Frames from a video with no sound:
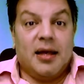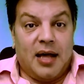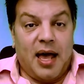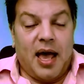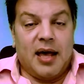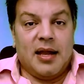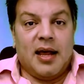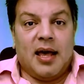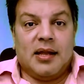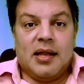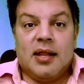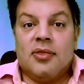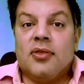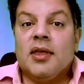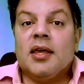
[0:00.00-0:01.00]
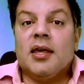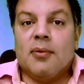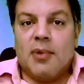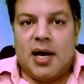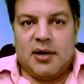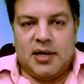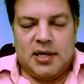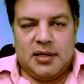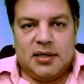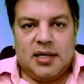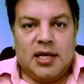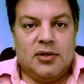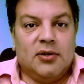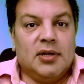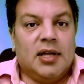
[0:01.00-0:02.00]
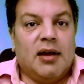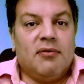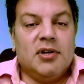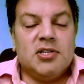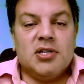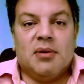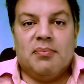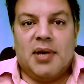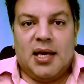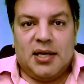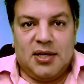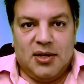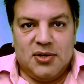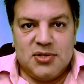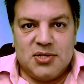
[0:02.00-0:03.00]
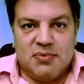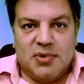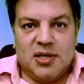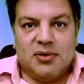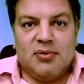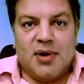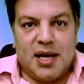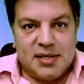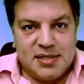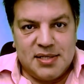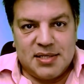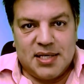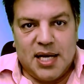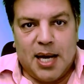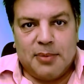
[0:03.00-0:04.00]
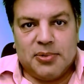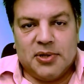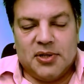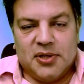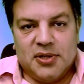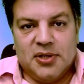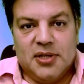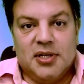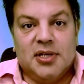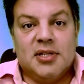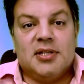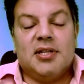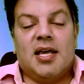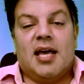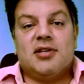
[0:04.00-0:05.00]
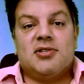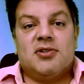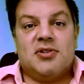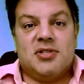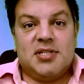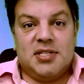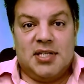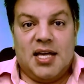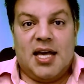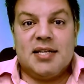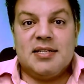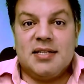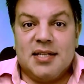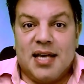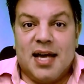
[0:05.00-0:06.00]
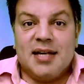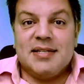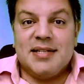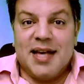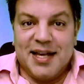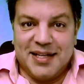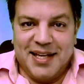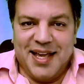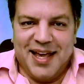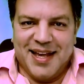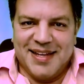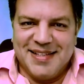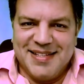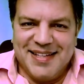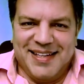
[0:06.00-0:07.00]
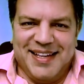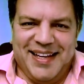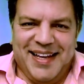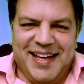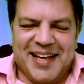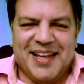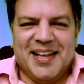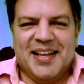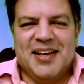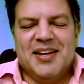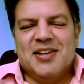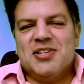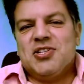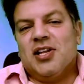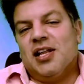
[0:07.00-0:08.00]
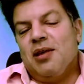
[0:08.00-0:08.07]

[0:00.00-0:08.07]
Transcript: And then think about it. Can you leverage a banking instrument to access capital? The answer is yes, yes, and yes. So a